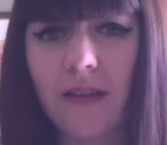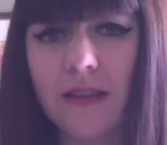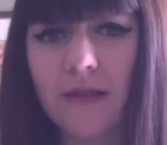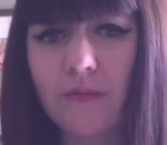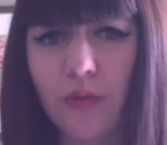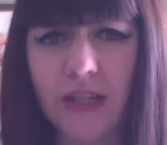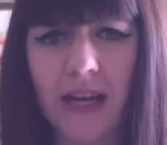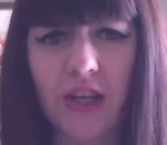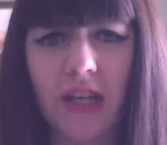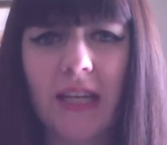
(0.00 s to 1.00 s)
and
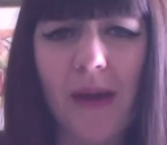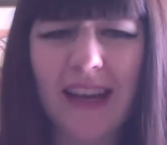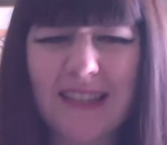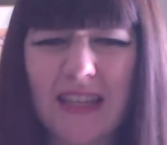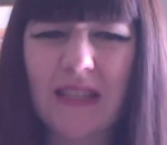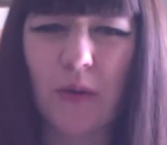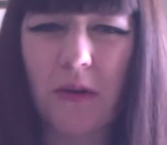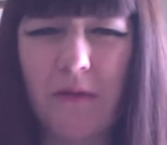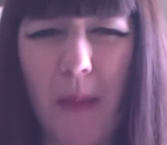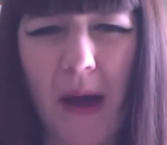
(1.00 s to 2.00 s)
protect shit. I guess it's sort
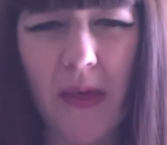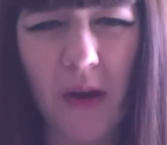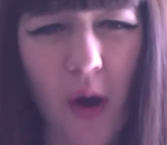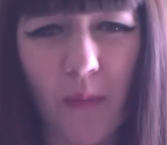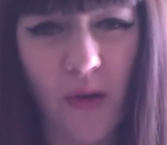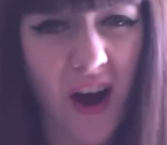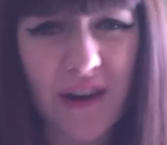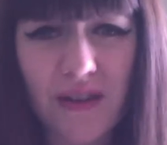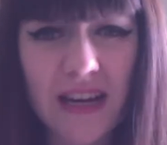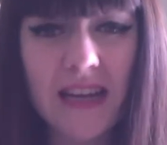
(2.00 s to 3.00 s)
of about the
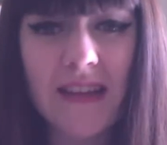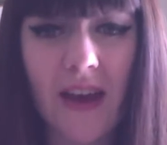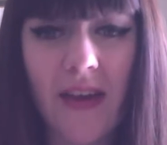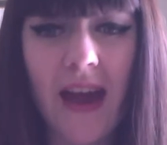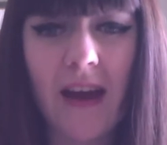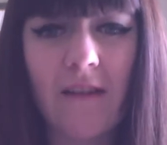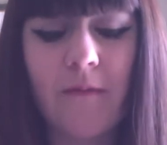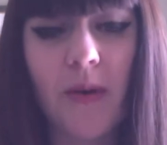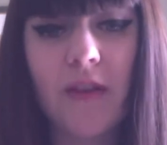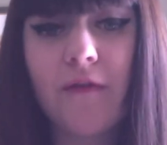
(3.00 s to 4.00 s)
camaraderie that they have,
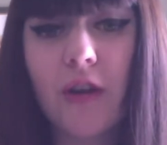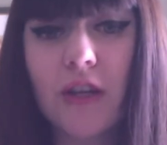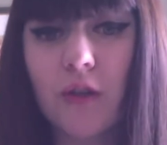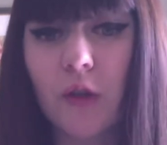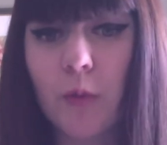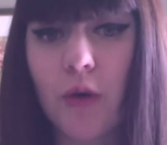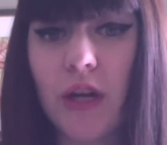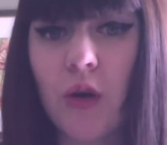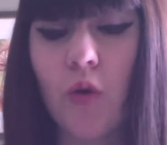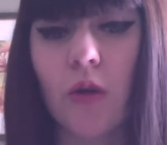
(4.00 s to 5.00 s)
but the footage looked pretty
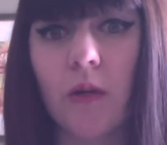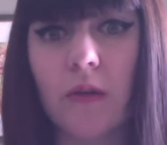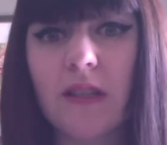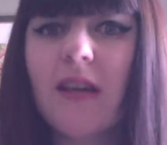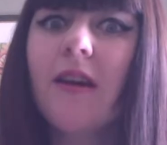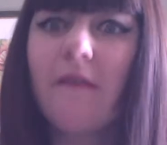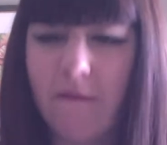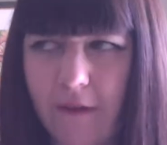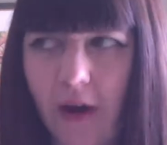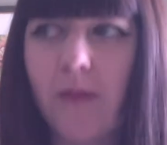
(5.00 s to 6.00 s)
cool. It was
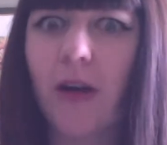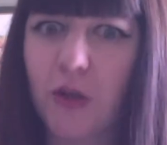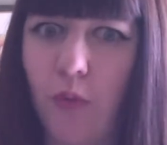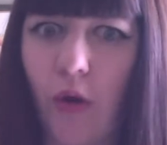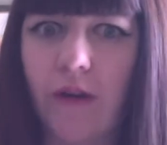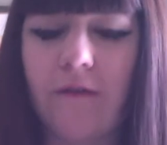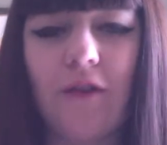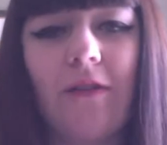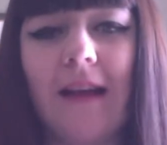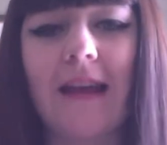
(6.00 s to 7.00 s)
very much point of
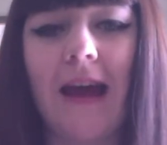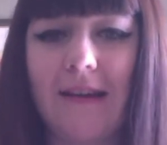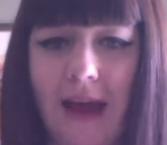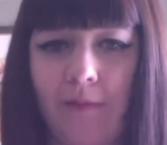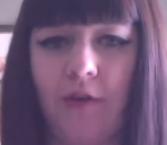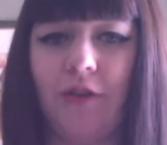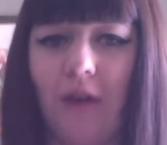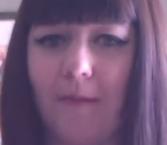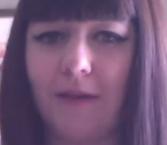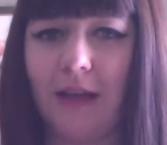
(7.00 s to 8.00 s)
view, like they had cameras
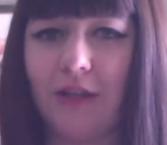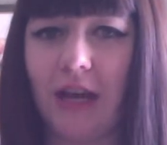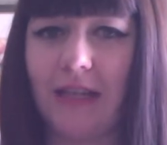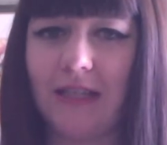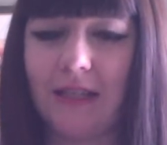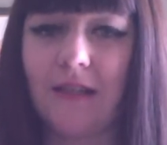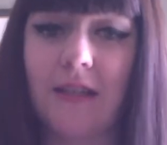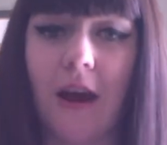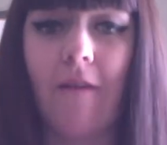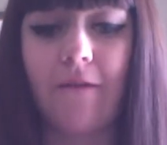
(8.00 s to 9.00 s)
strapped to their chests and
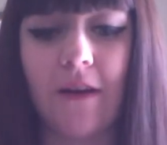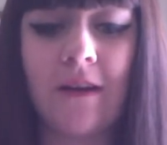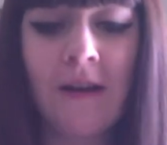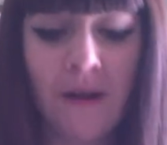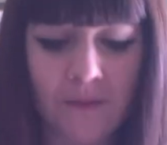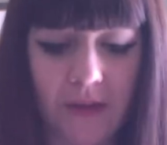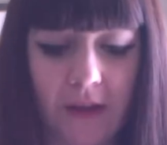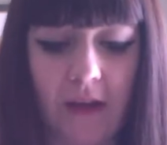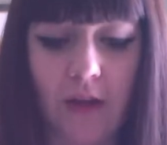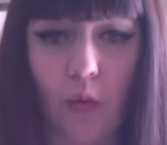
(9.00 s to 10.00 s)
stuff, and
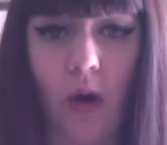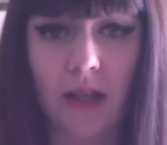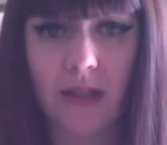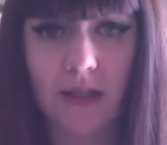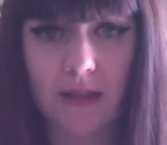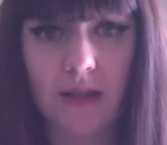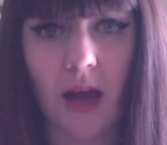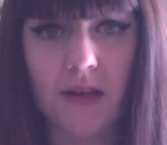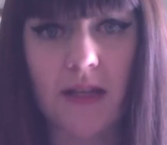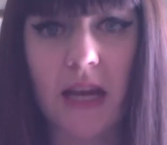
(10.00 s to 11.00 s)
the ones
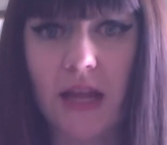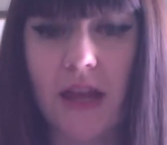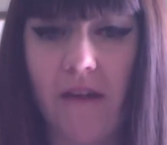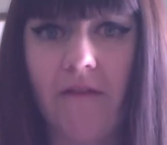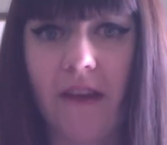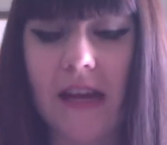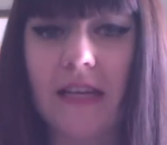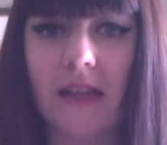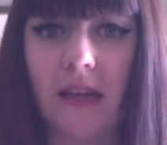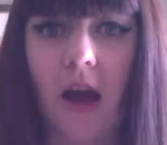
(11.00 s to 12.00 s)
underneath their feet
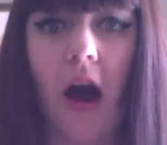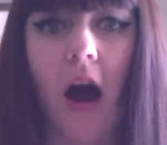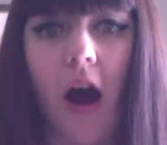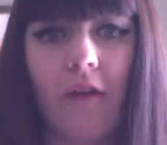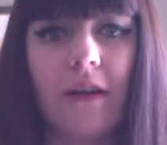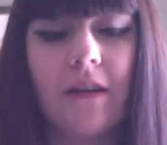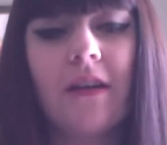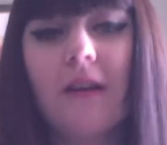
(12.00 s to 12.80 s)
in the car and